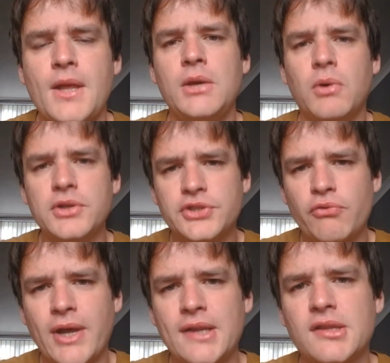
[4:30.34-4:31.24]
he wants to
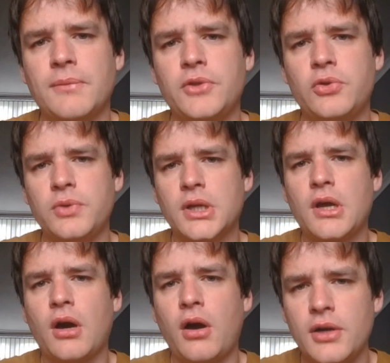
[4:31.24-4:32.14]
write to them to
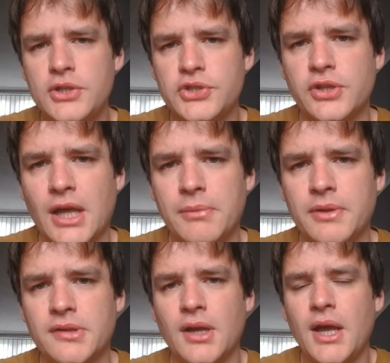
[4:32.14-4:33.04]
encourage them
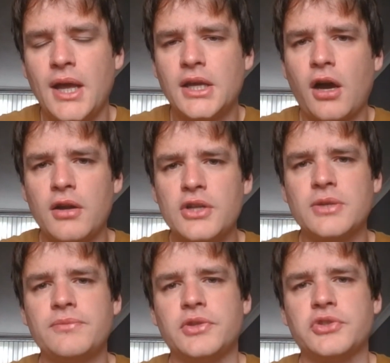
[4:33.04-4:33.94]
and to encourage
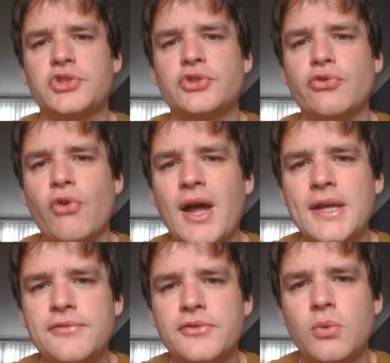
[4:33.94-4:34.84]
them to
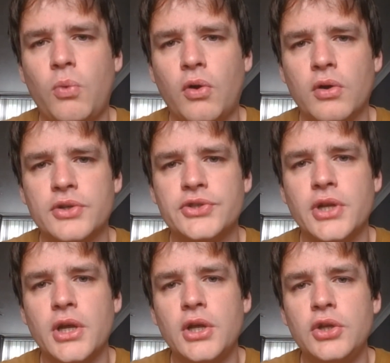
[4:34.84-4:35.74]
strive towards
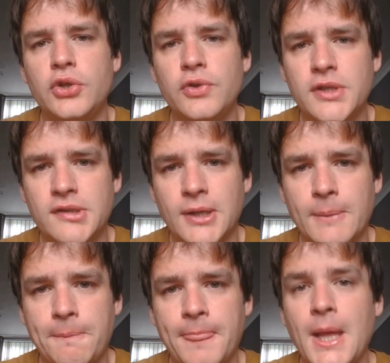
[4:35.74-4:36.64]
unity,
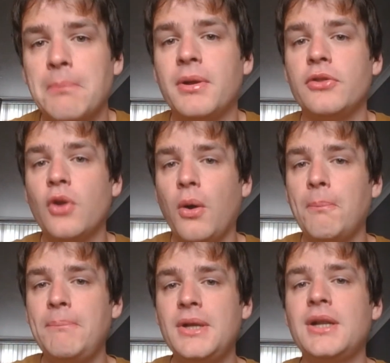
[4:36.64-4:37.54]
but not
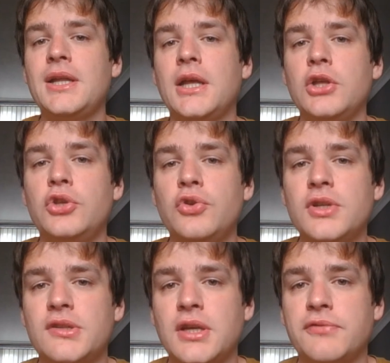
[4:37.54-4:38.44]
merely
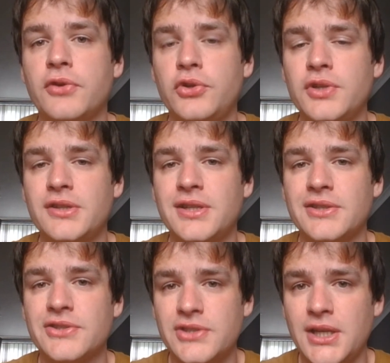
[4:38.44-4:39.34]
unity for
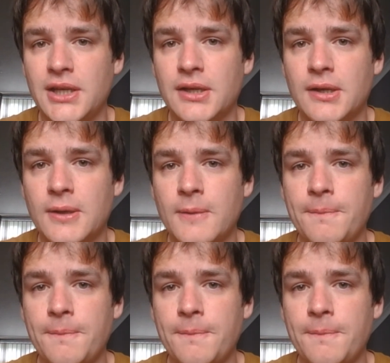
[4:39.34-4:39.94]
unity's sake.